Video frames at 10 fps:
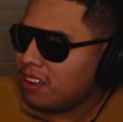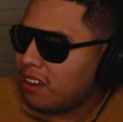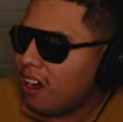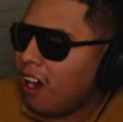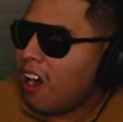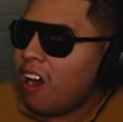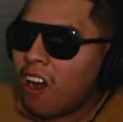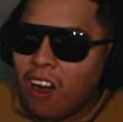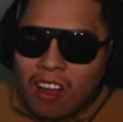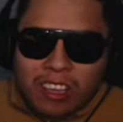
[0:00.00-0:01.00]

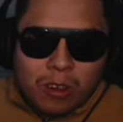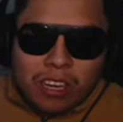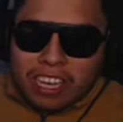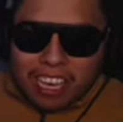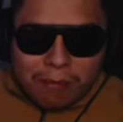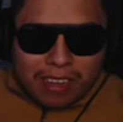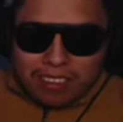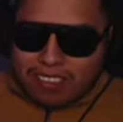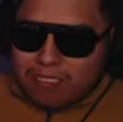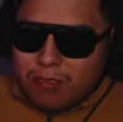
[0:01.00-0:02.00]
Ah, oh, you're gonna get me
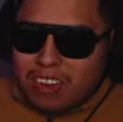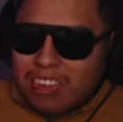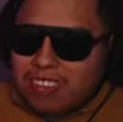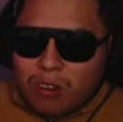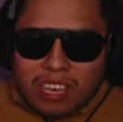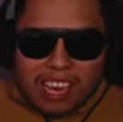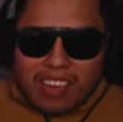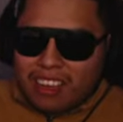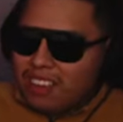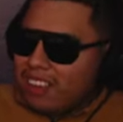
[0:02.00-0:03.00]
on this one. It's
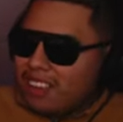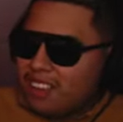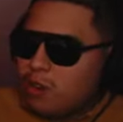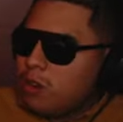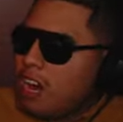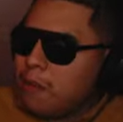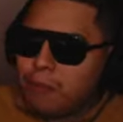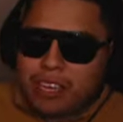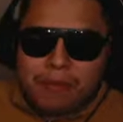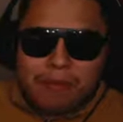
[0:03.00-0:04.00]
okay. You got
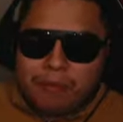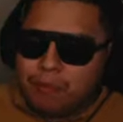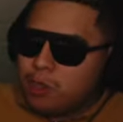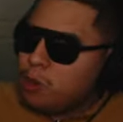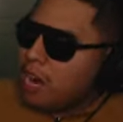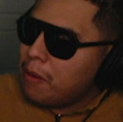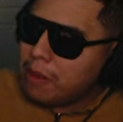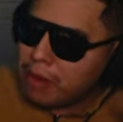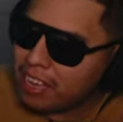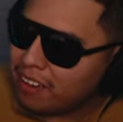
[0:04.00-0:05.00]
me. You got me,
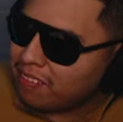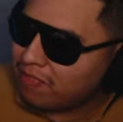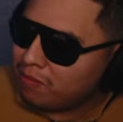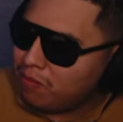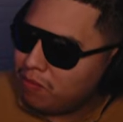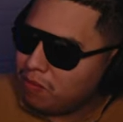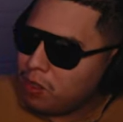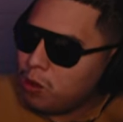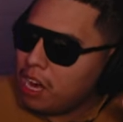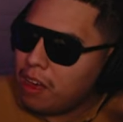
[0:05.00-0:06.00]
man.
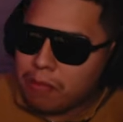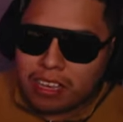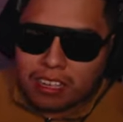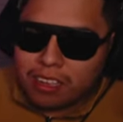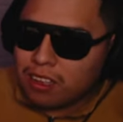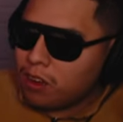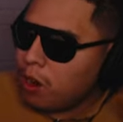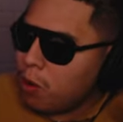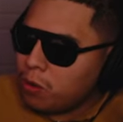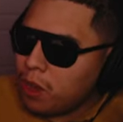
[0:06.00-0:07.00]
You got me.
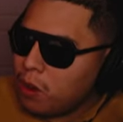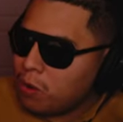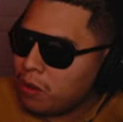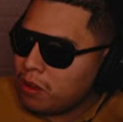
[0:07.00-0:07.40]
Oh no.